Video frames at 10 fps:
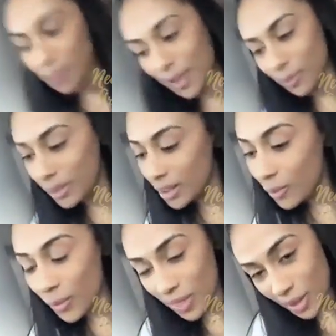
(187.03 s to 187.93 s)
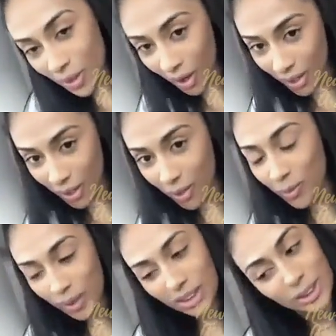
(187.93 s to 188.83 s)
A man with a daughter,
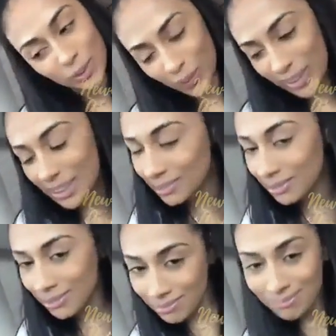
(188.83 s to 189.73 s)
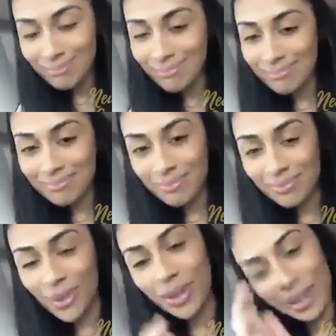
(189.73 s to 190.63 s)
which was.
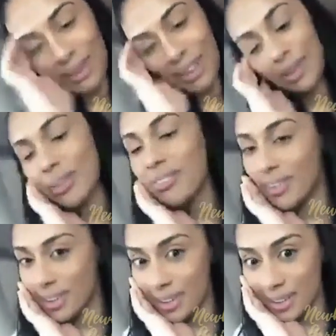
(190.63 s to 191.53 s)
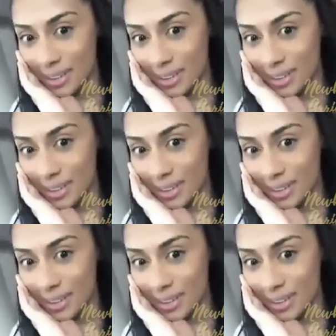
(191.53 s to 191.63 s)
Okay, I'm going to get in my feelings.